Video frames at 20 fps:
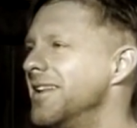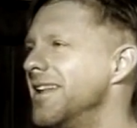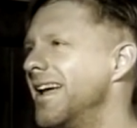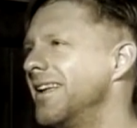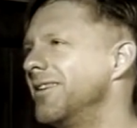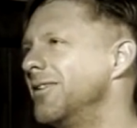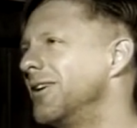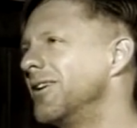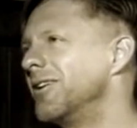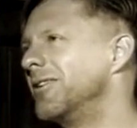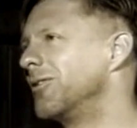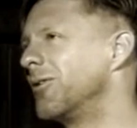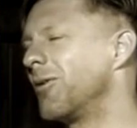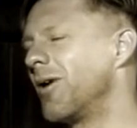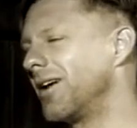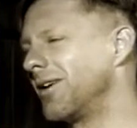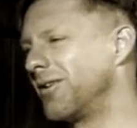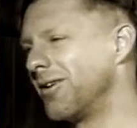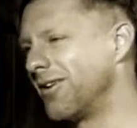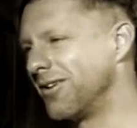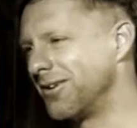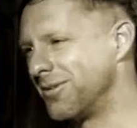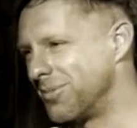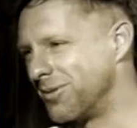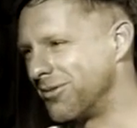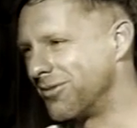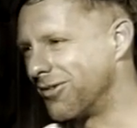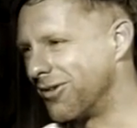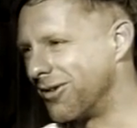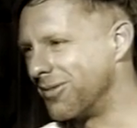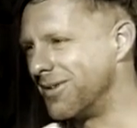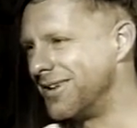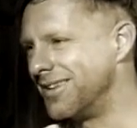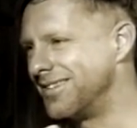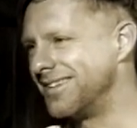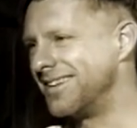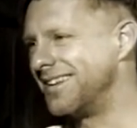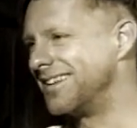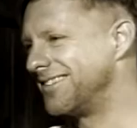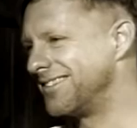you couldn't quite call it a
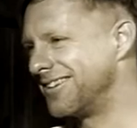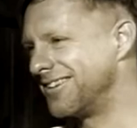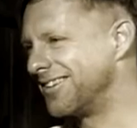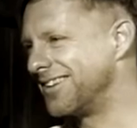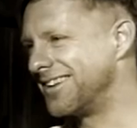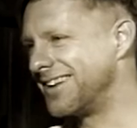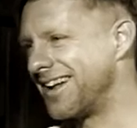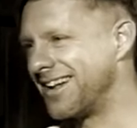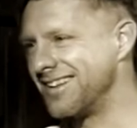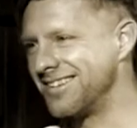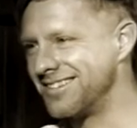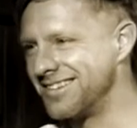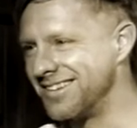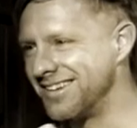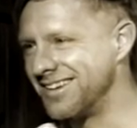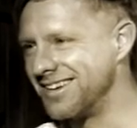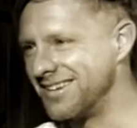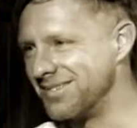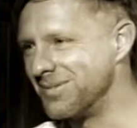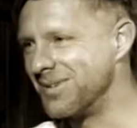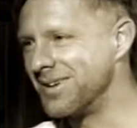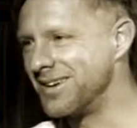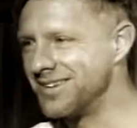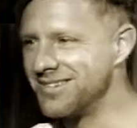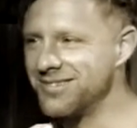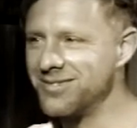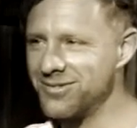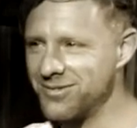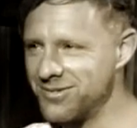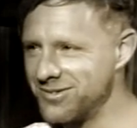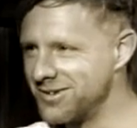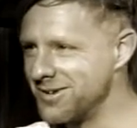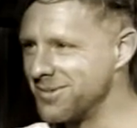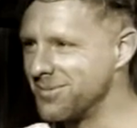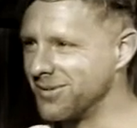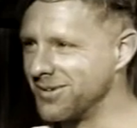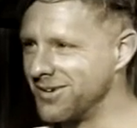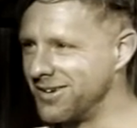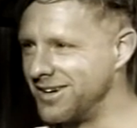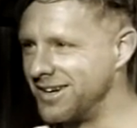performance, and it's certainly not singing, but it's
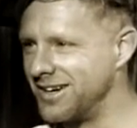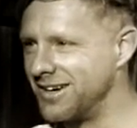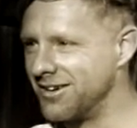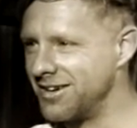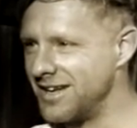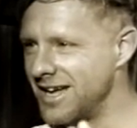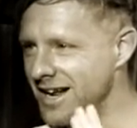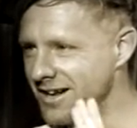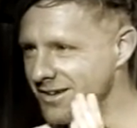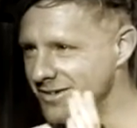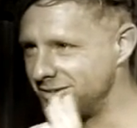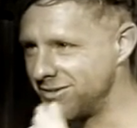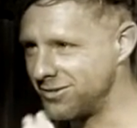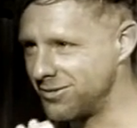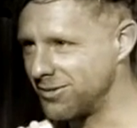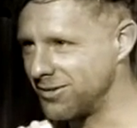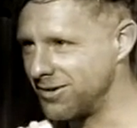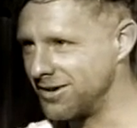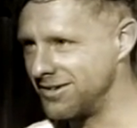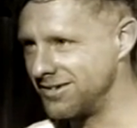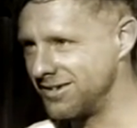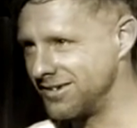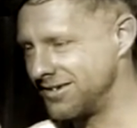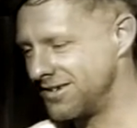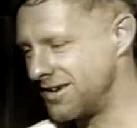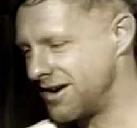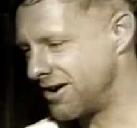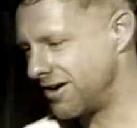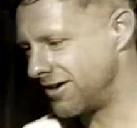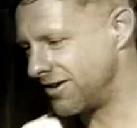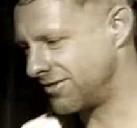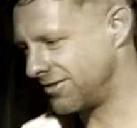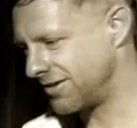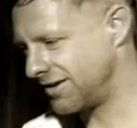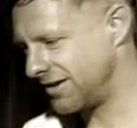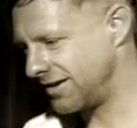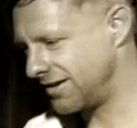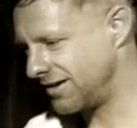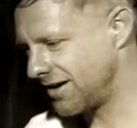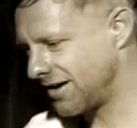similar, you know. He had his stories, his narratives that
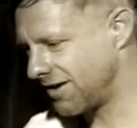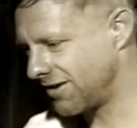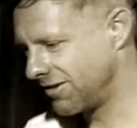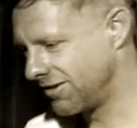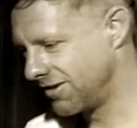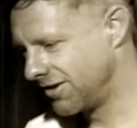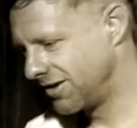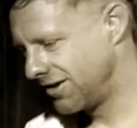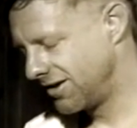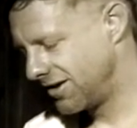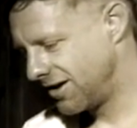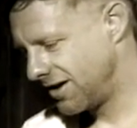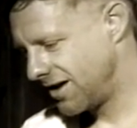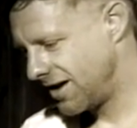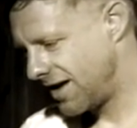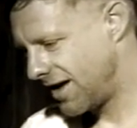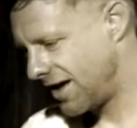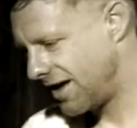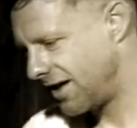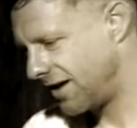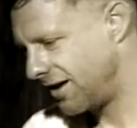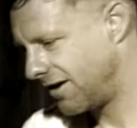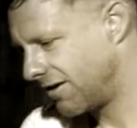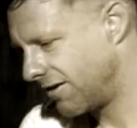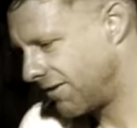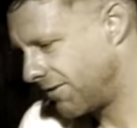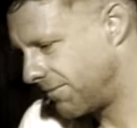he'd tell, and